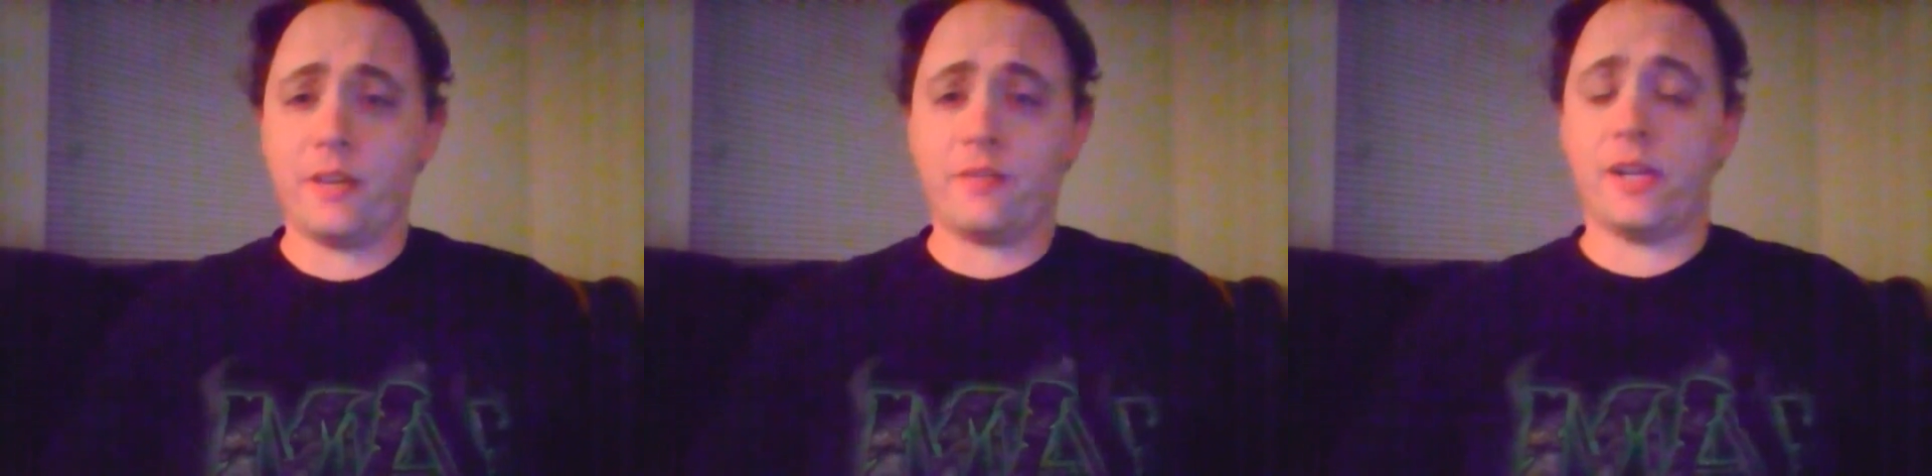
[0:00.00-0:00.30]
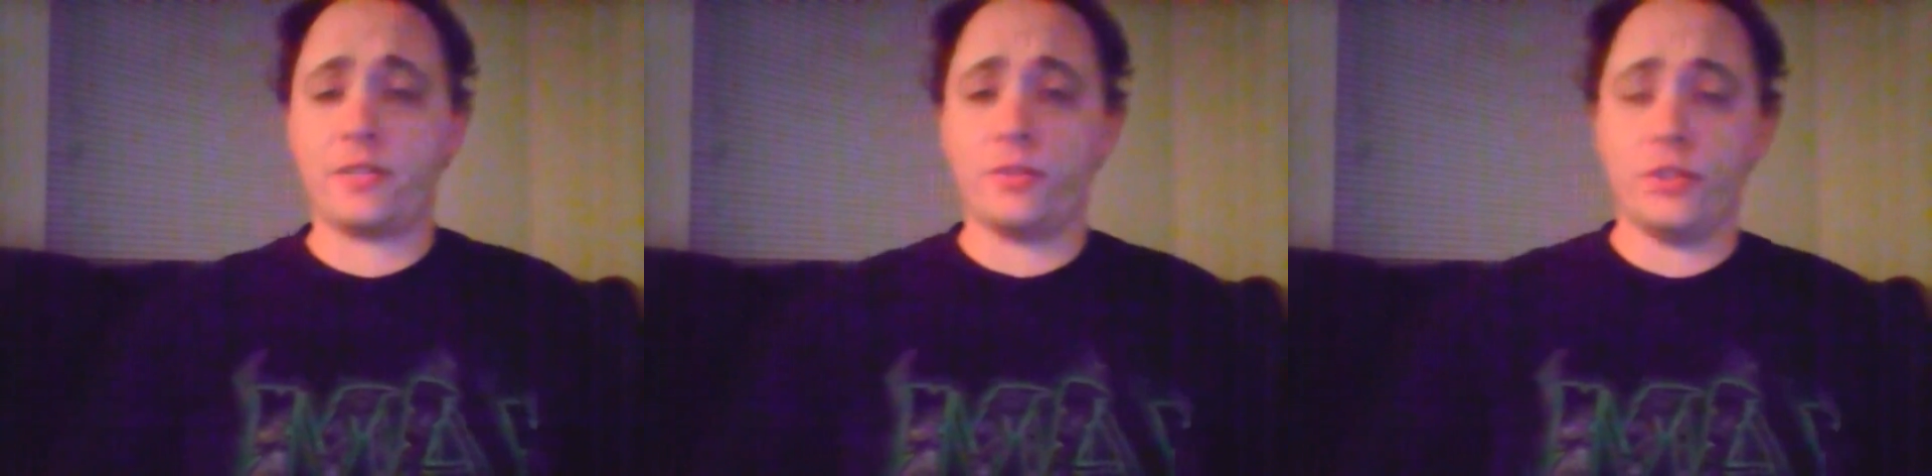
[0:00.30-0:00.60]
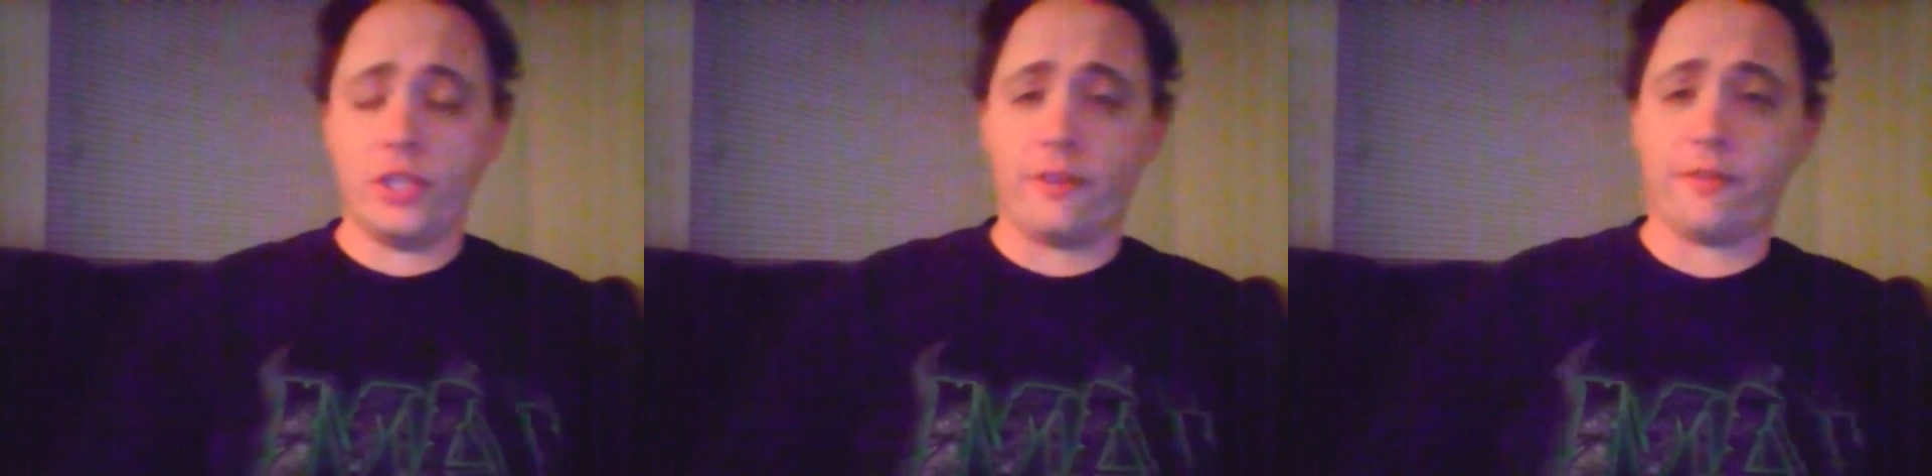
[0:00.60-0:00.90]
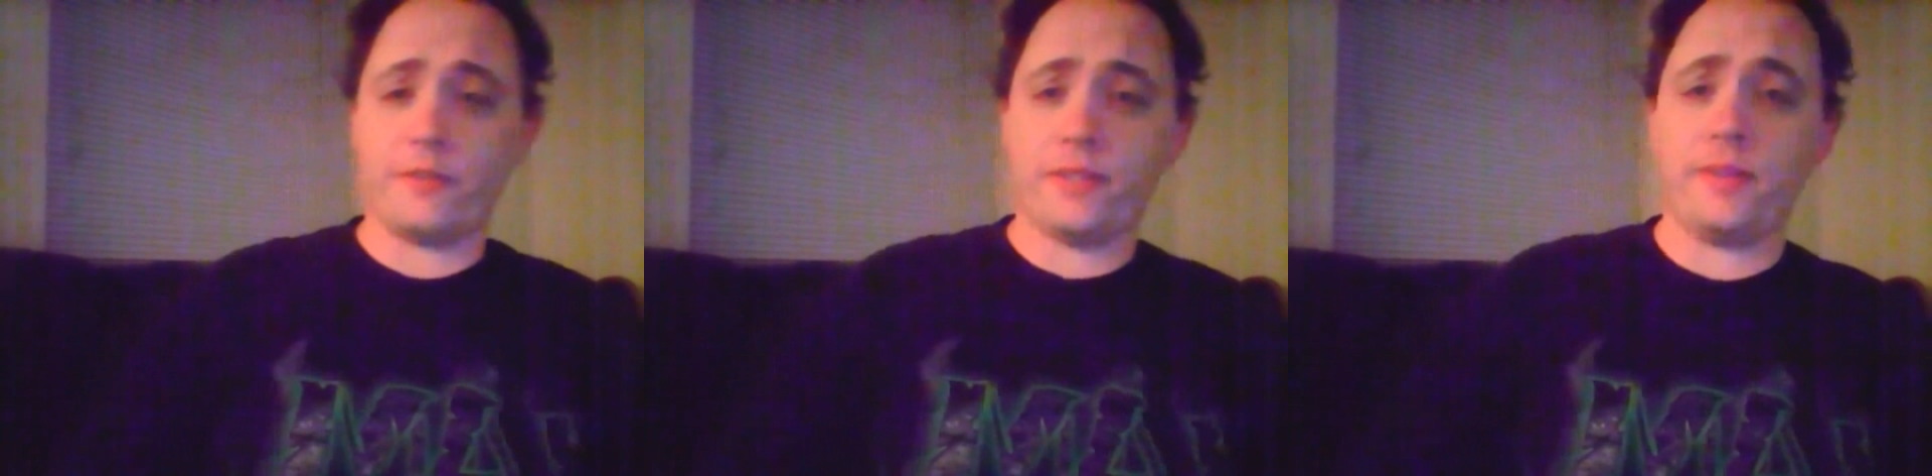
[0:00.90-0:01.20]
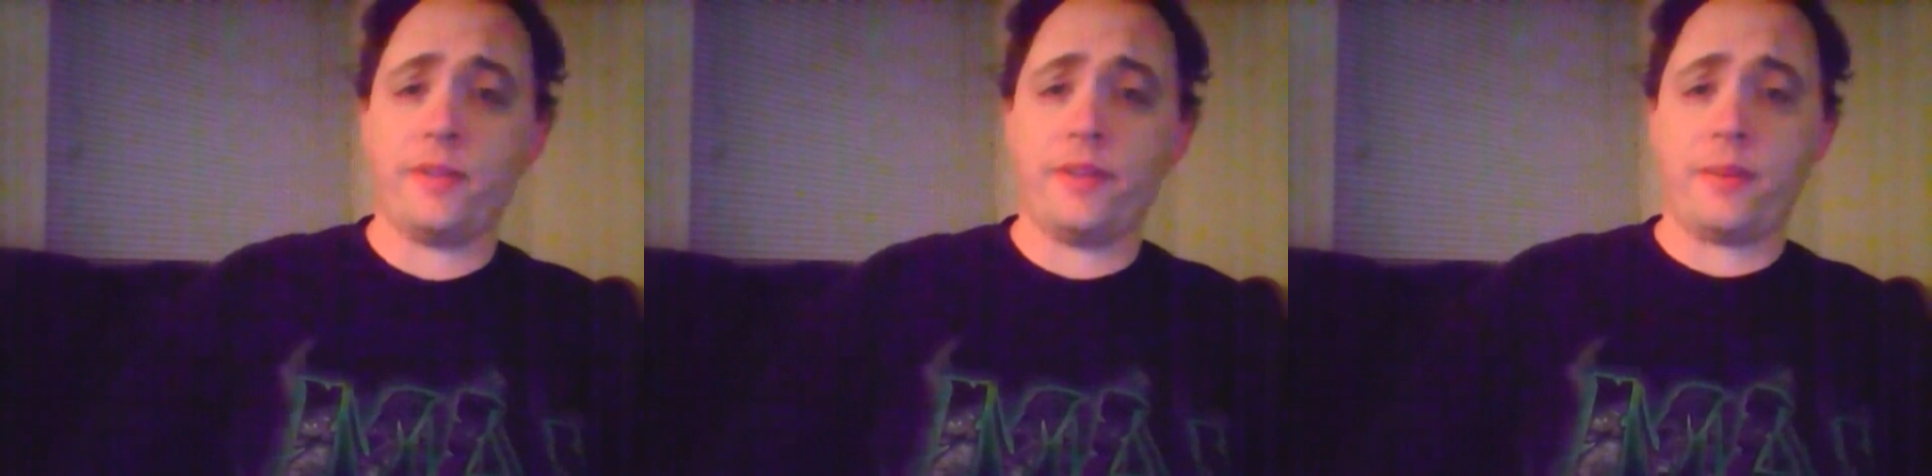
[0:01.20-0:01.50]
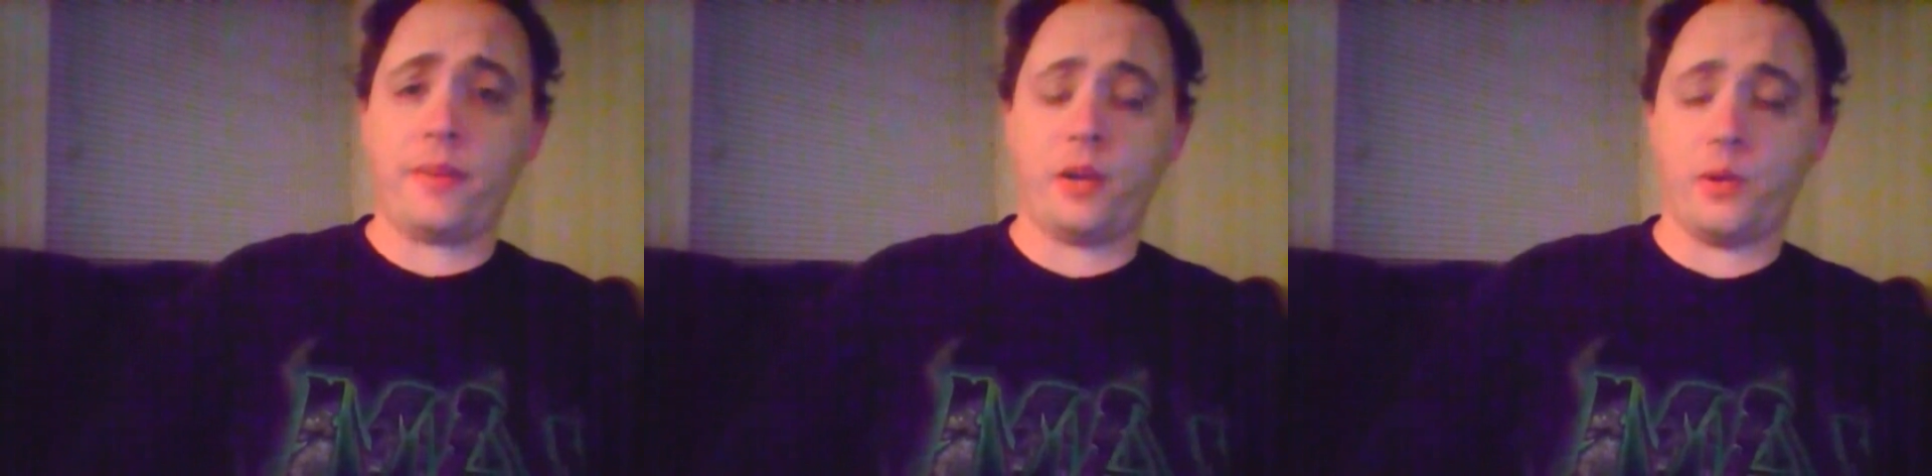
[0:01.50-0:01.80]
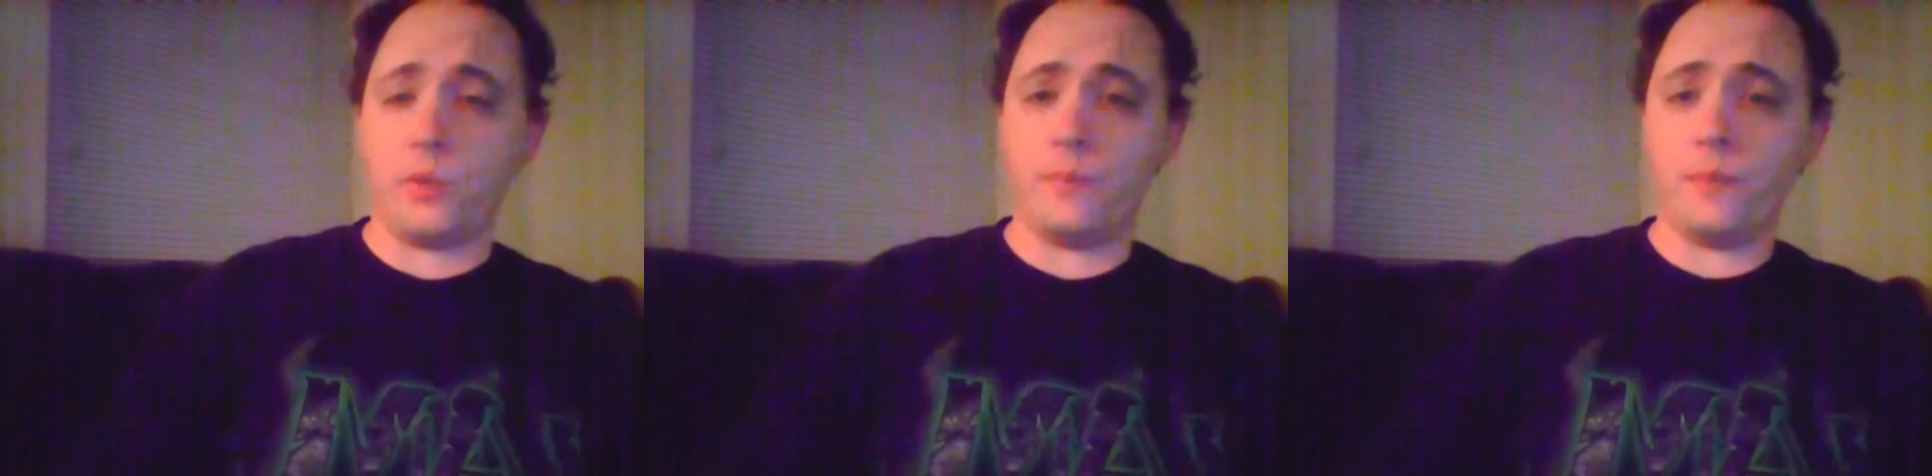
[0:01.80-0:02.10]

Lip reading: cover an extra shift and I'm not home.